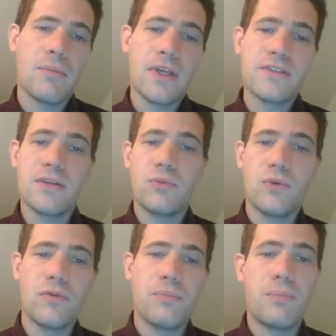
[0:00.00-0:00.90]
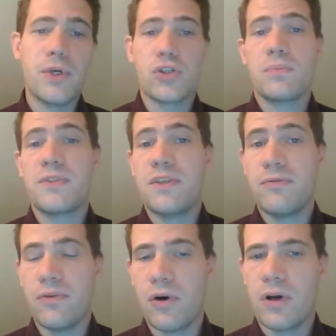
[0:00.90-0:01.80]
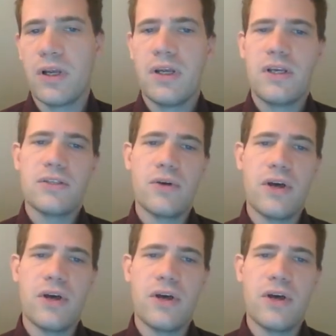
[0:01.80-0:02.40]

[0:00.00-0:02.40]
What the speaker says: is the move bishop c4. So